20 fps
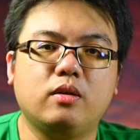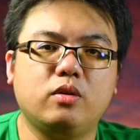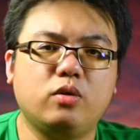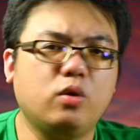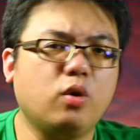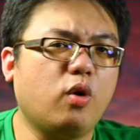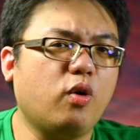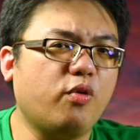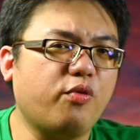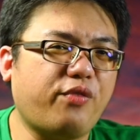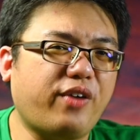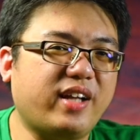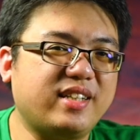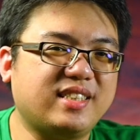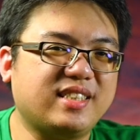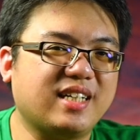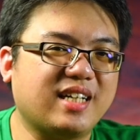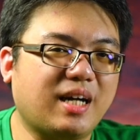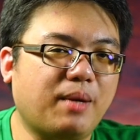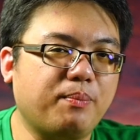though
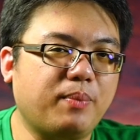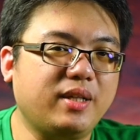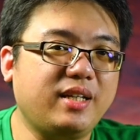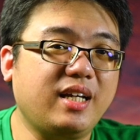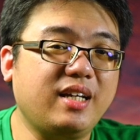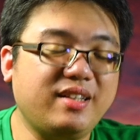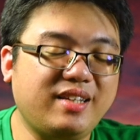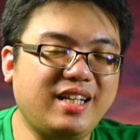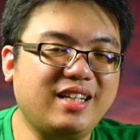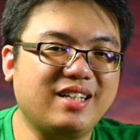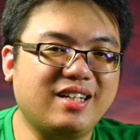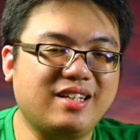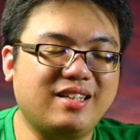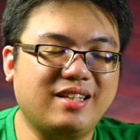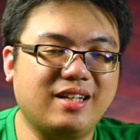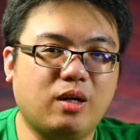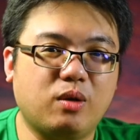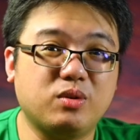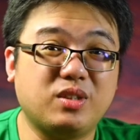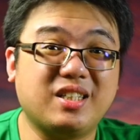Fat Company did
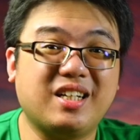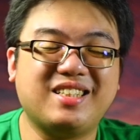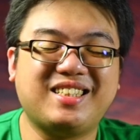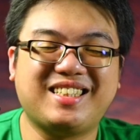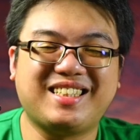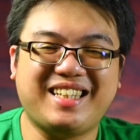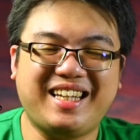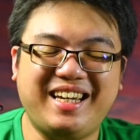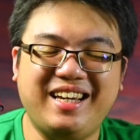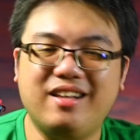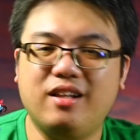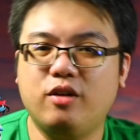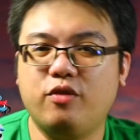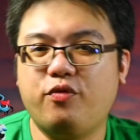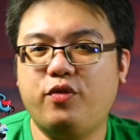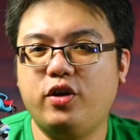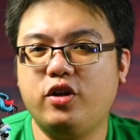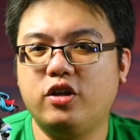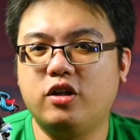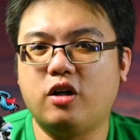announce a scale
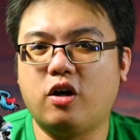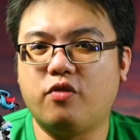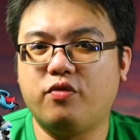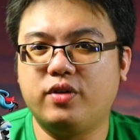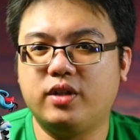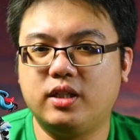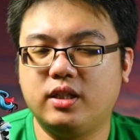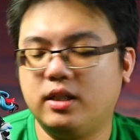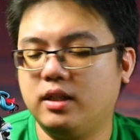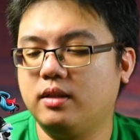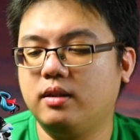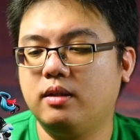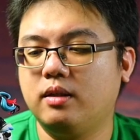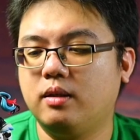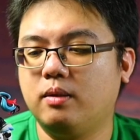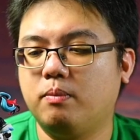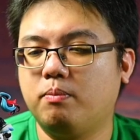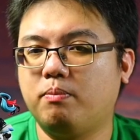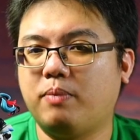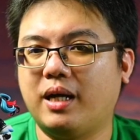figure of her,
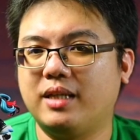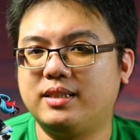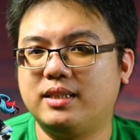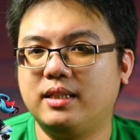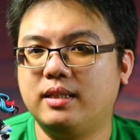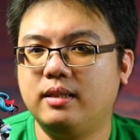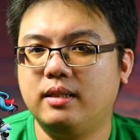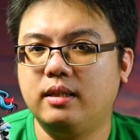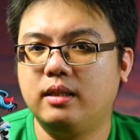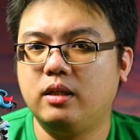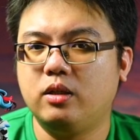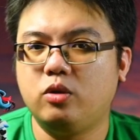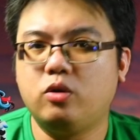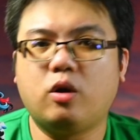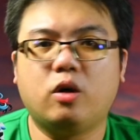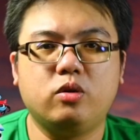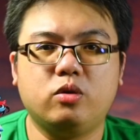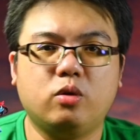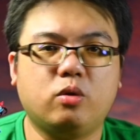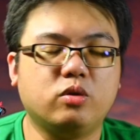but
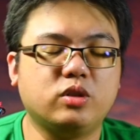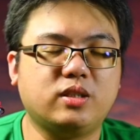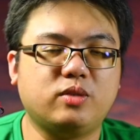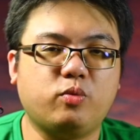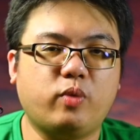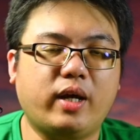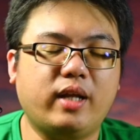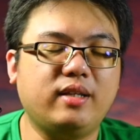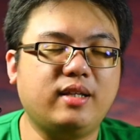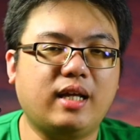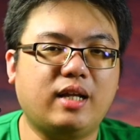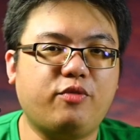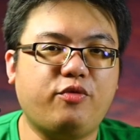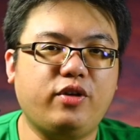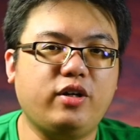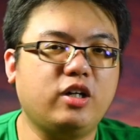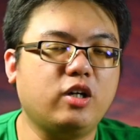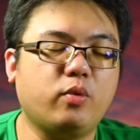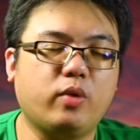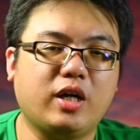God knows when that
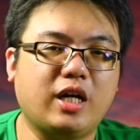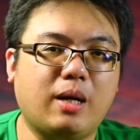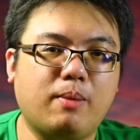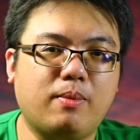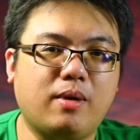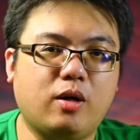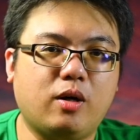figure will come